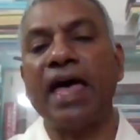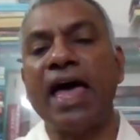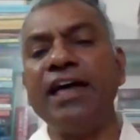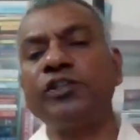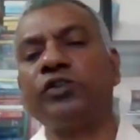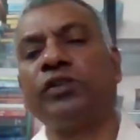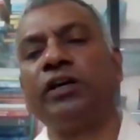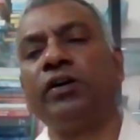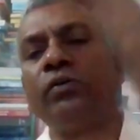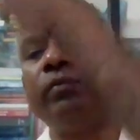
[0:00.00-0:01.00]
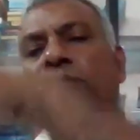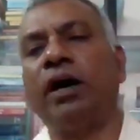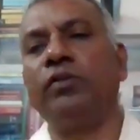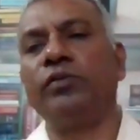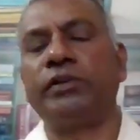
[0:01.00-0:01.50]
and to the
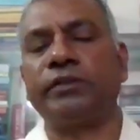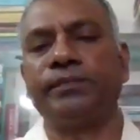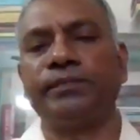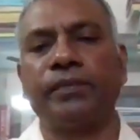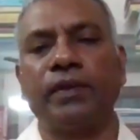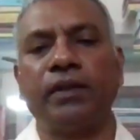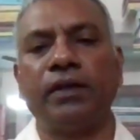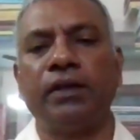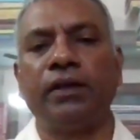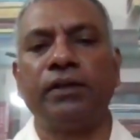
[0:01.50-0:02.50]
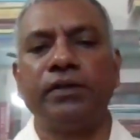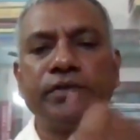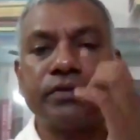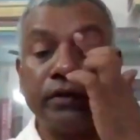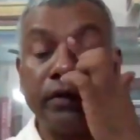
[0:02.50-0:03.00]
homebound.
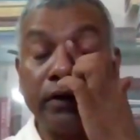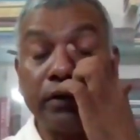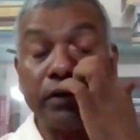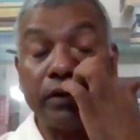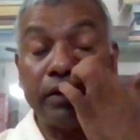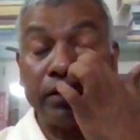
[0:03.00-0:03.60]
So